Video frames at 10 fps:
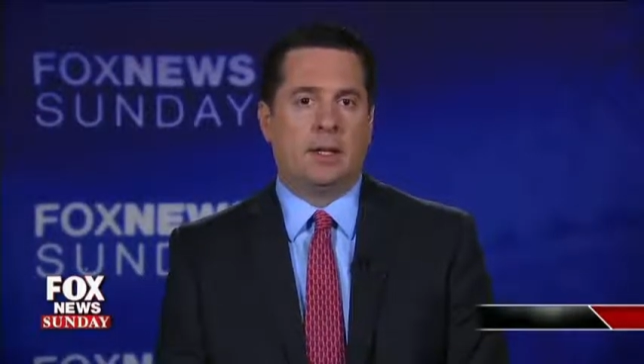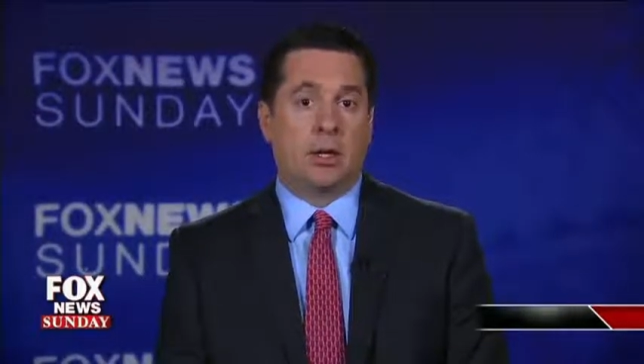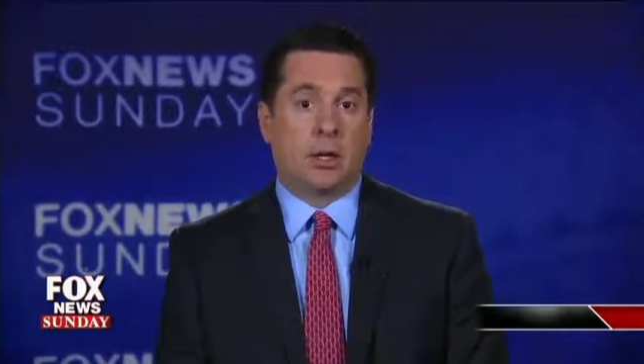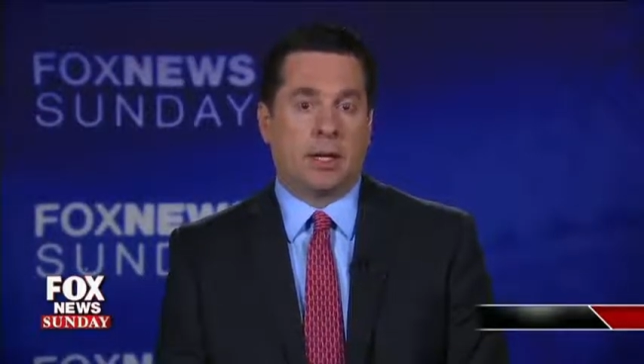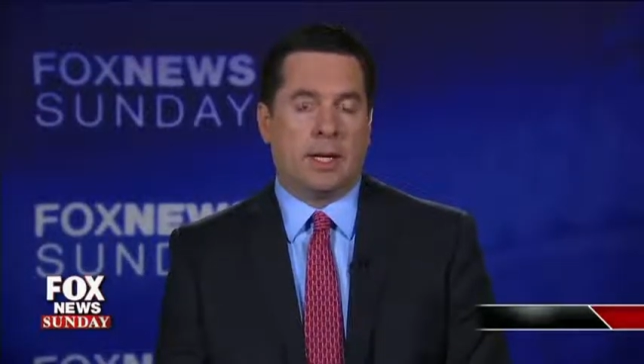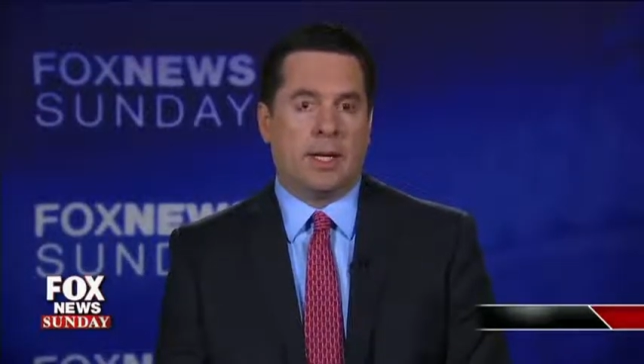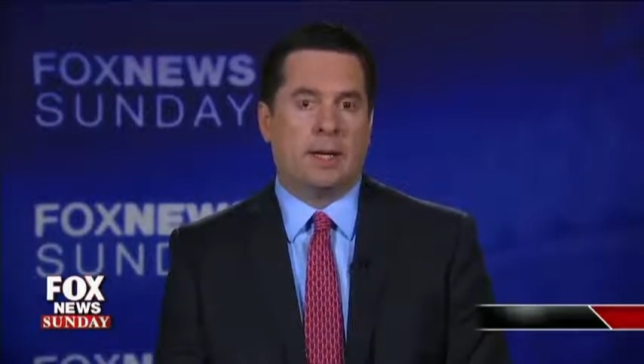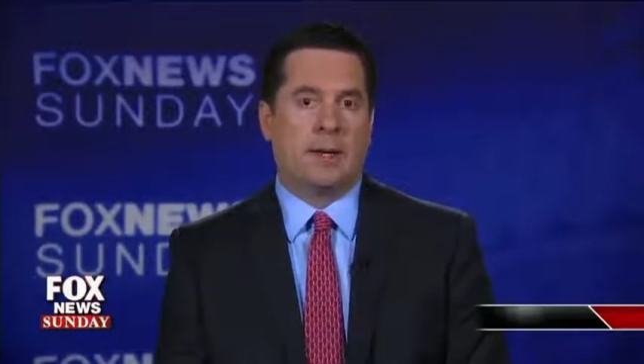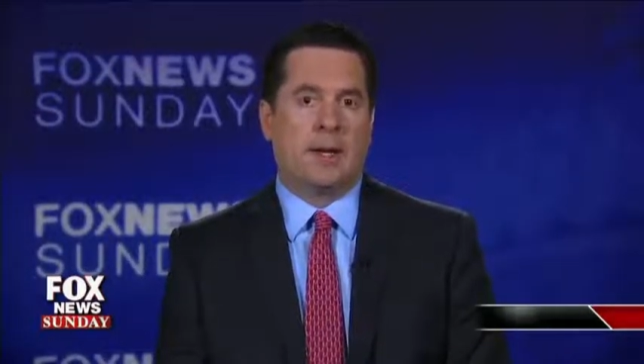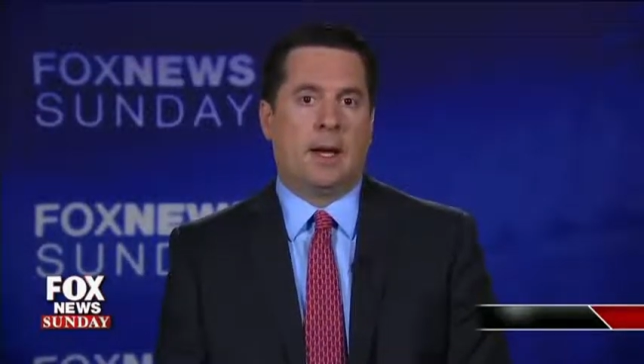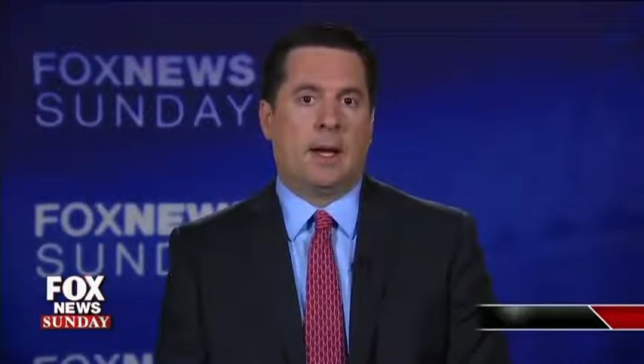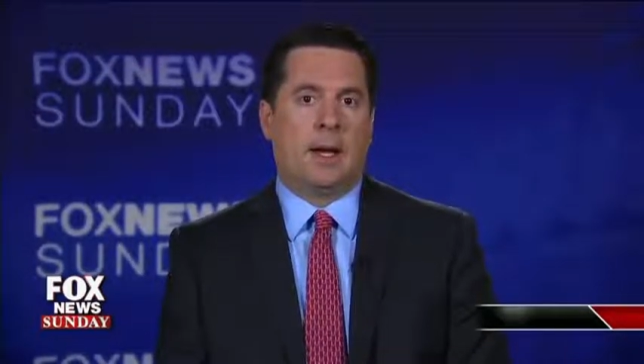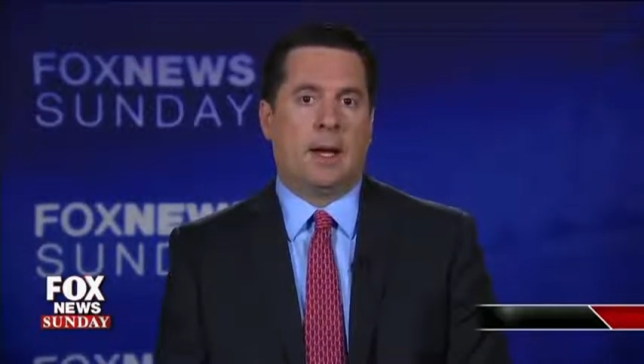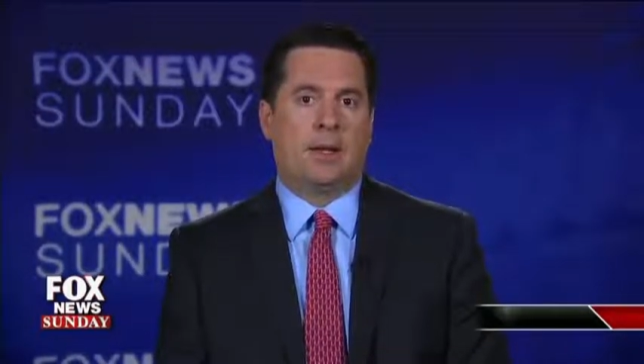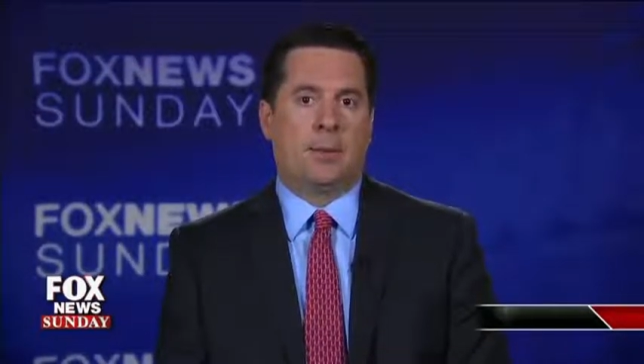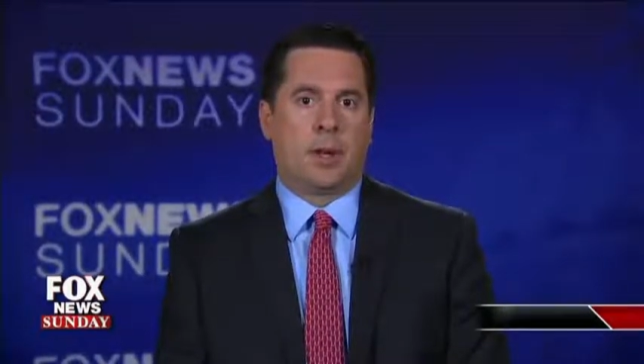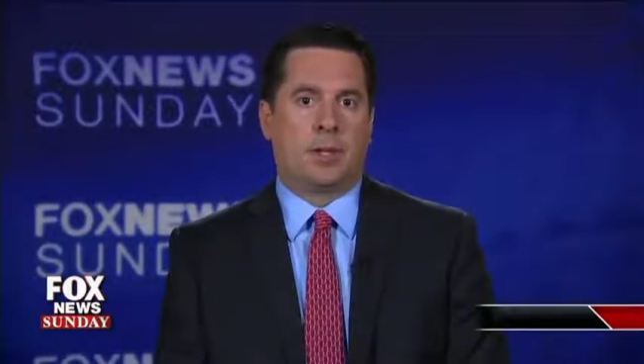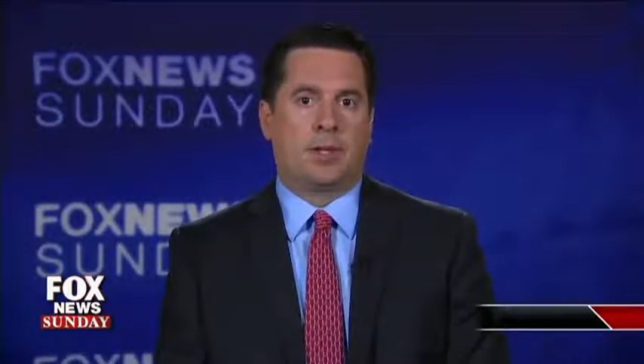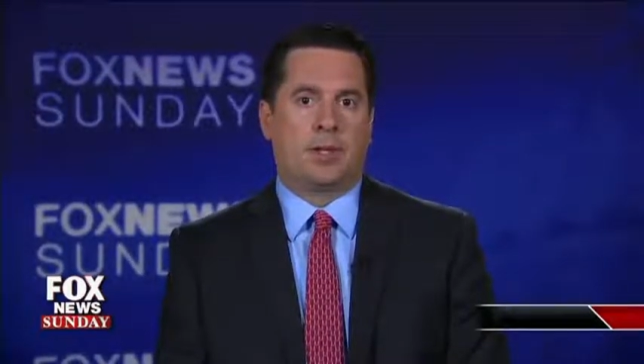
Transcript: Turkey, other parts.